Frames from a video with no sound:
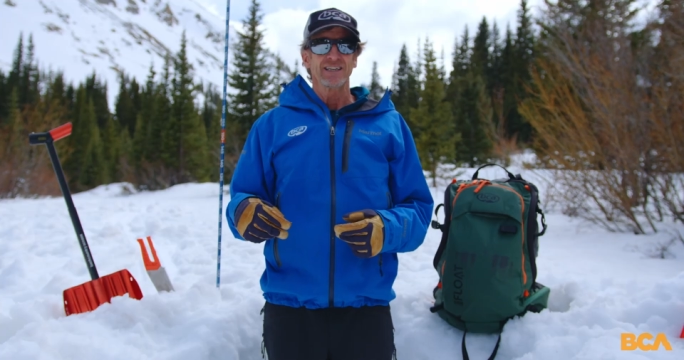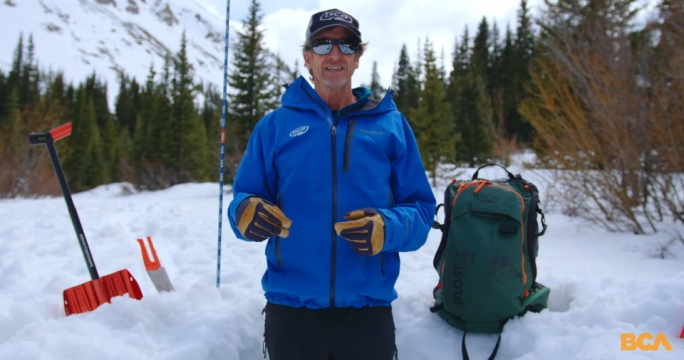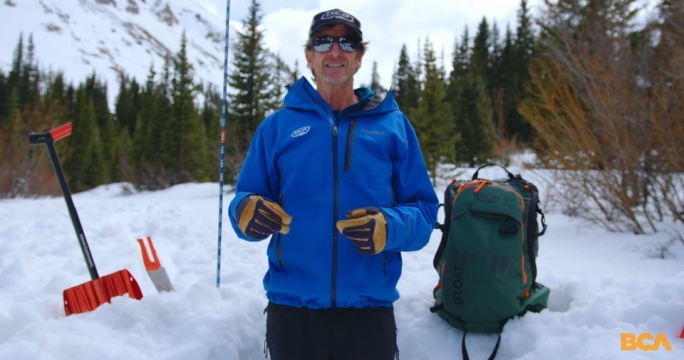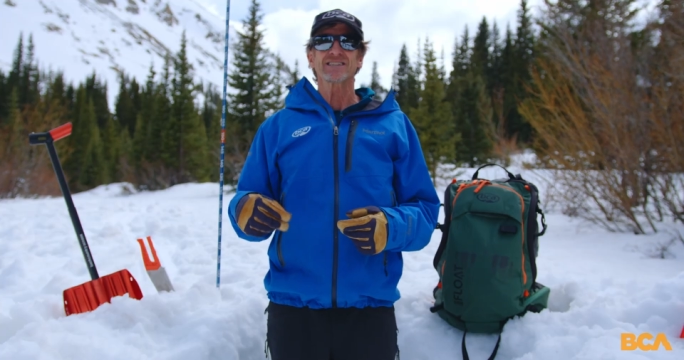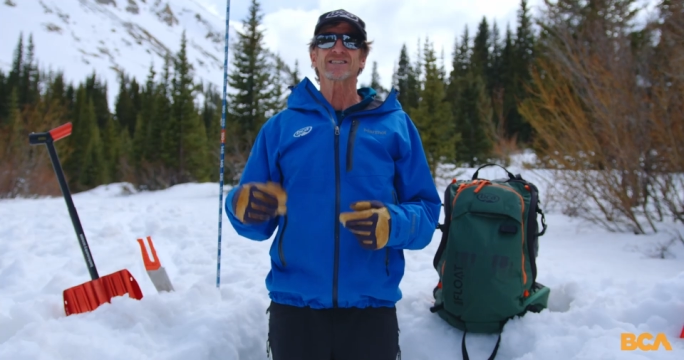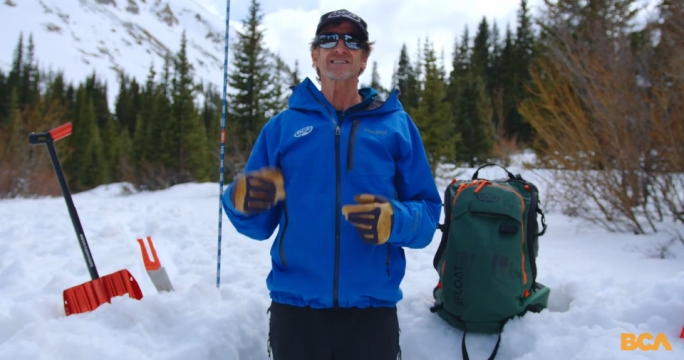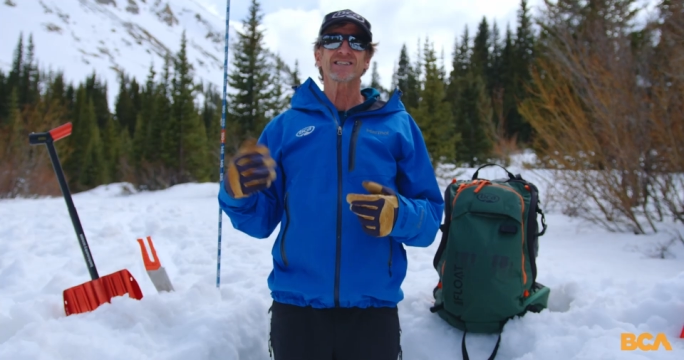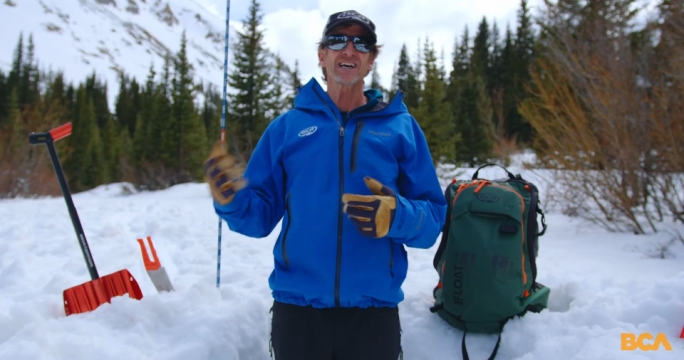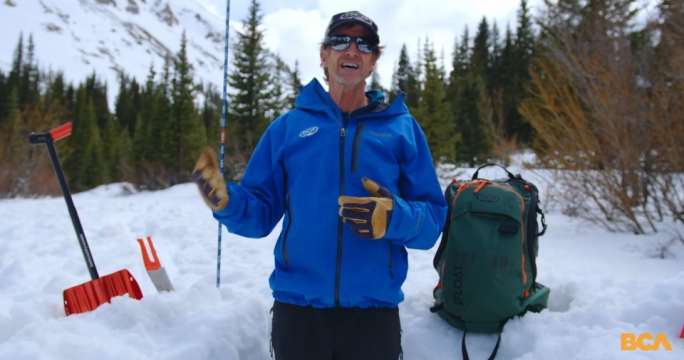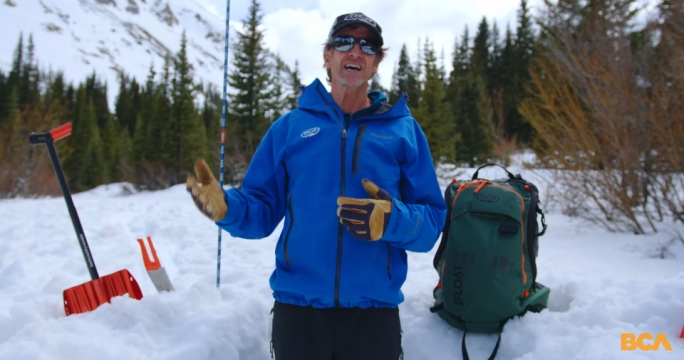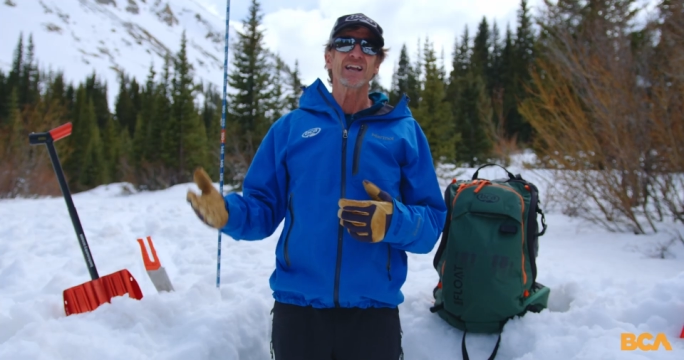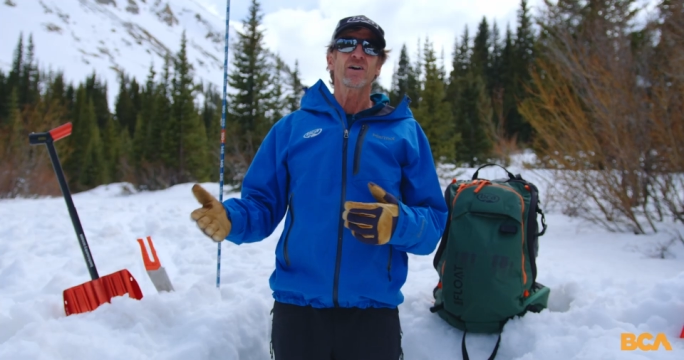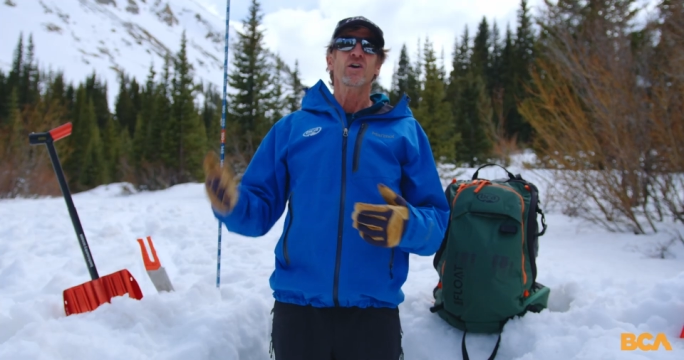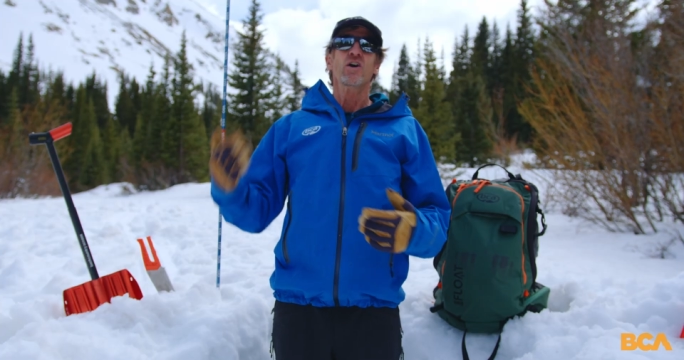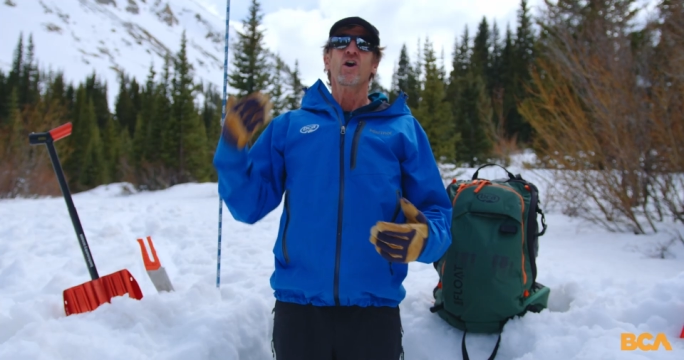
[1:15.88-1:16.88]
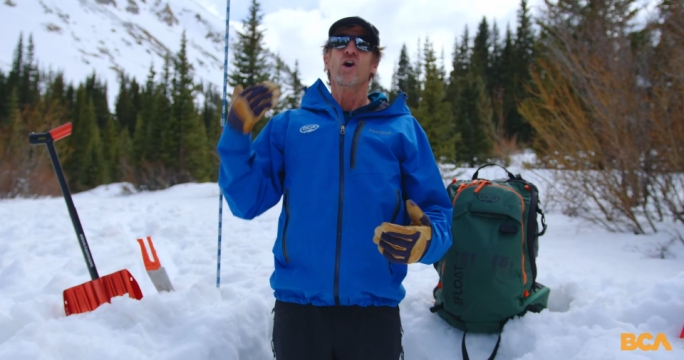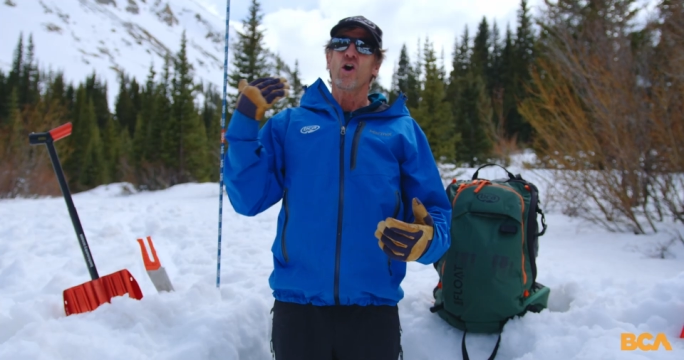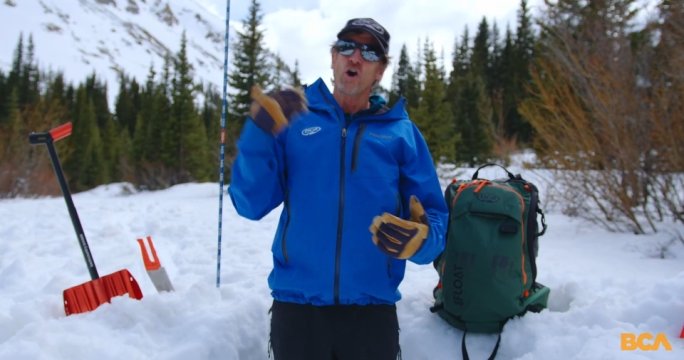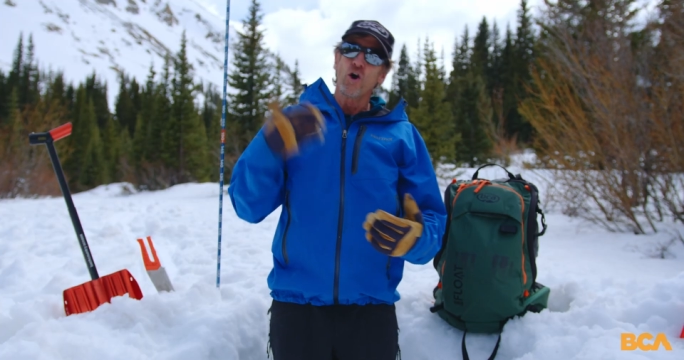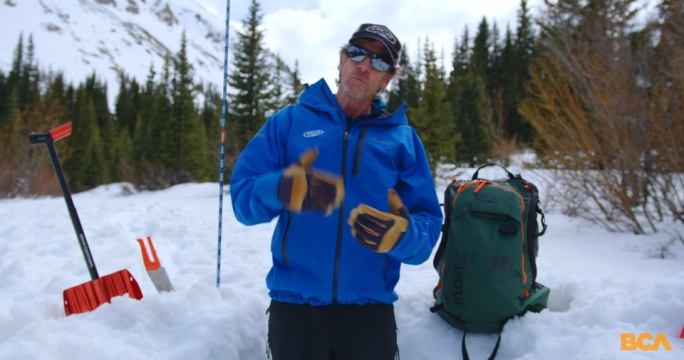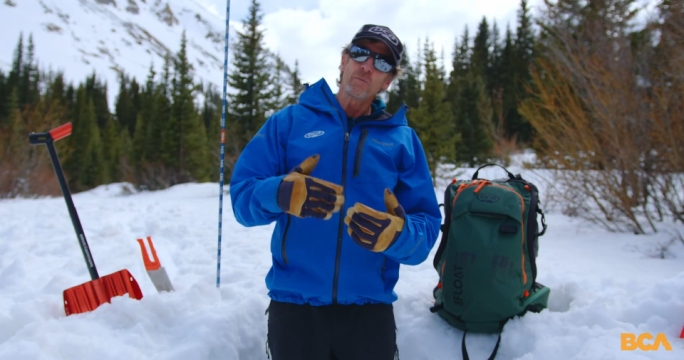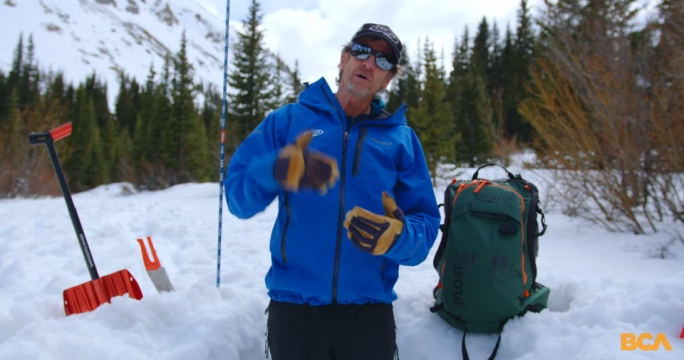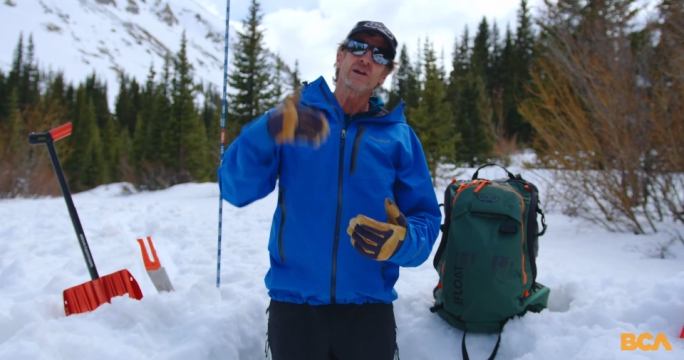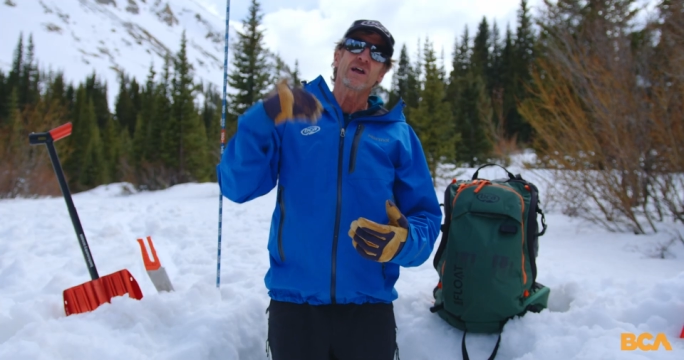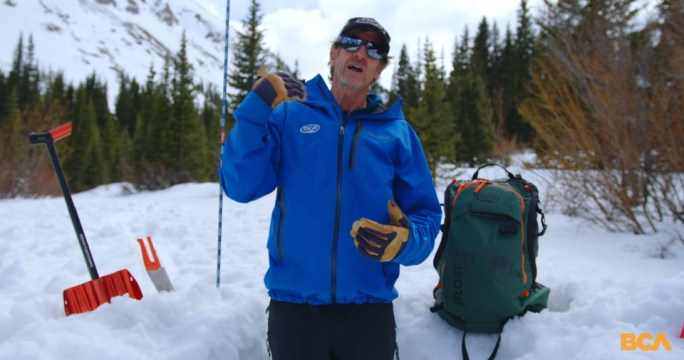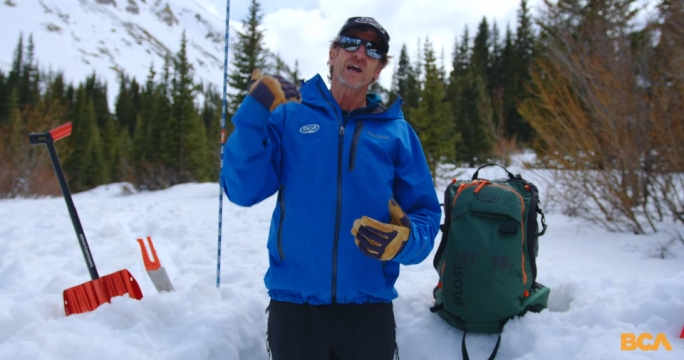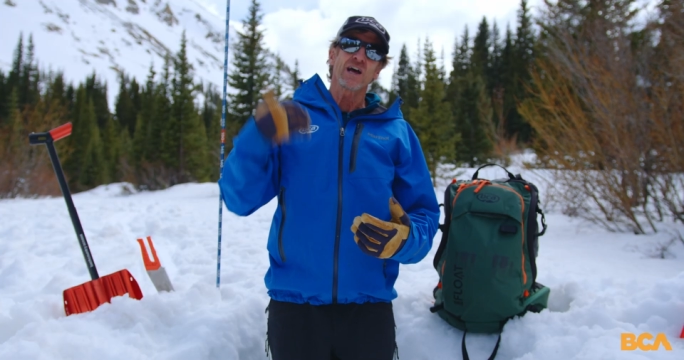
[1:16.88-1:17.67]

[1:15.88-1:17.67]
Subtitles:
Instead, open